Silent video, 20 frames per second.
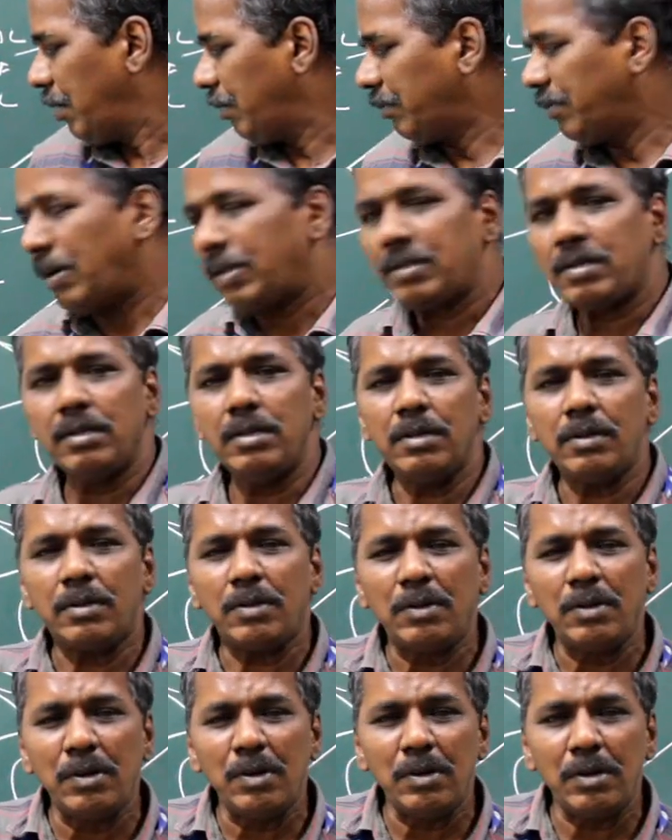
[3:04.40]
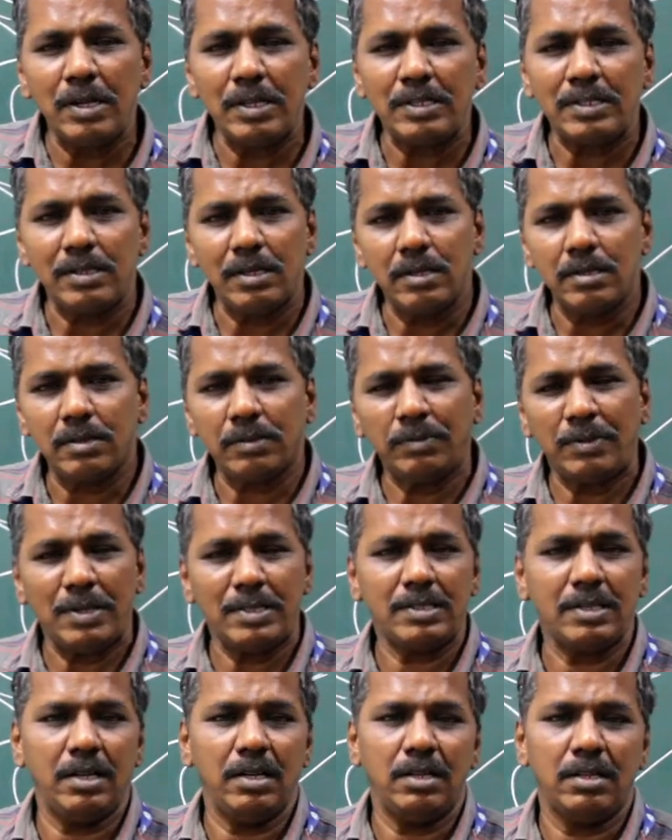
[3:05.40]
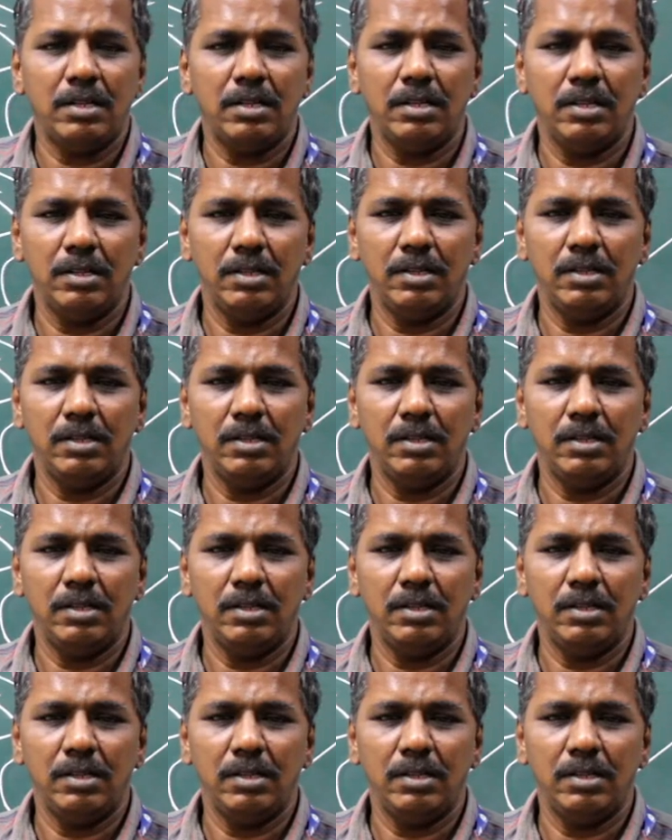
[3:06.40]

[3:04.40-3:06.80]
Muscle clonus is present,